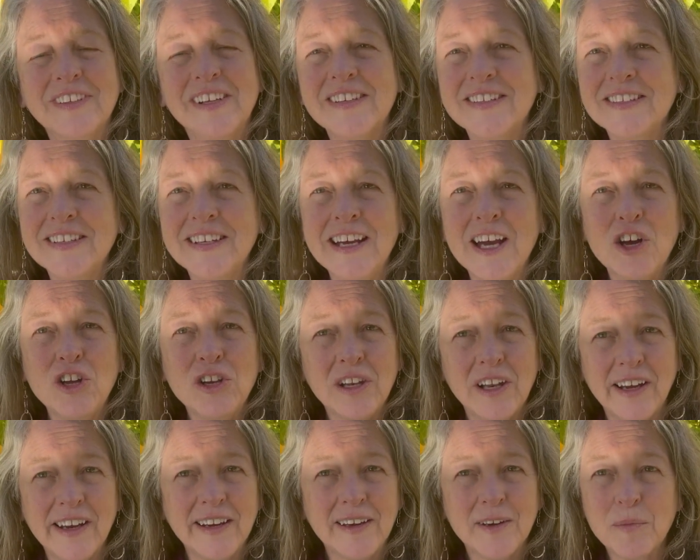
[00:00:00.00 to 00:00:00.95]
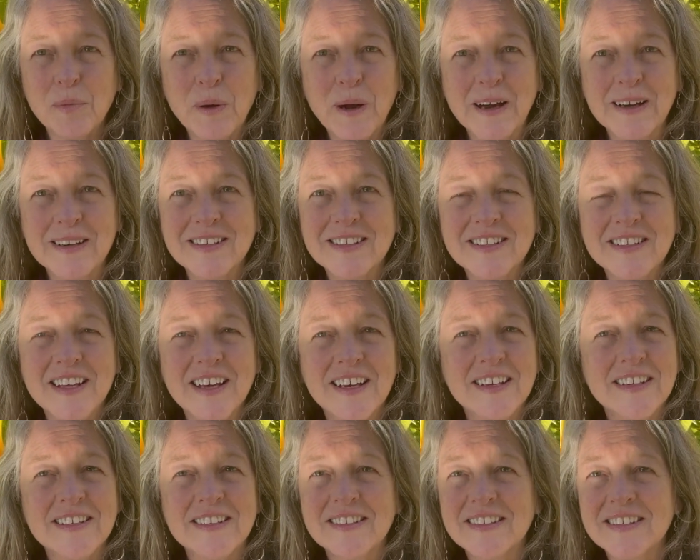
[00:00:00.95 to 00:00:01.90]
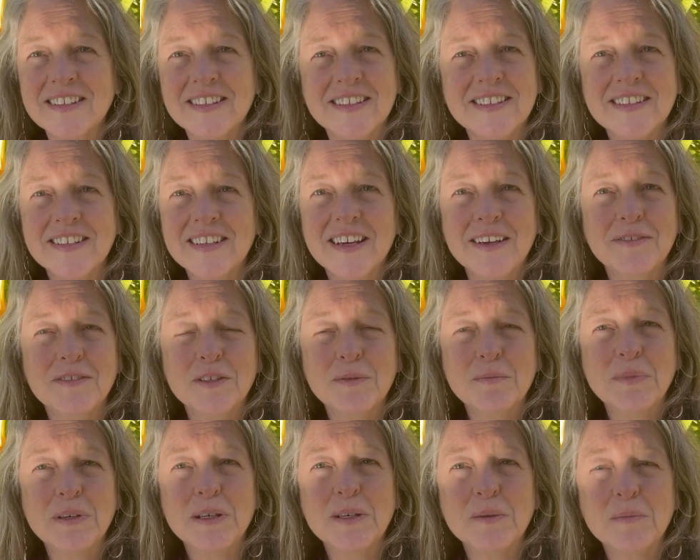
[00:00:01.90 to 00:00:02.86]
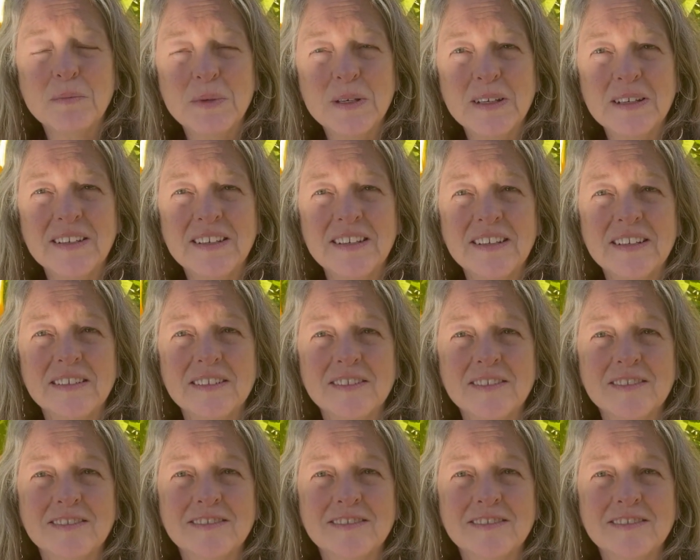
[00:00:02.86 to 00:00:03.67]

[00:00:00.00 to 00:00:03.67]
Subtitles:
See how light a practice that is. It doesn't have to be a big deal.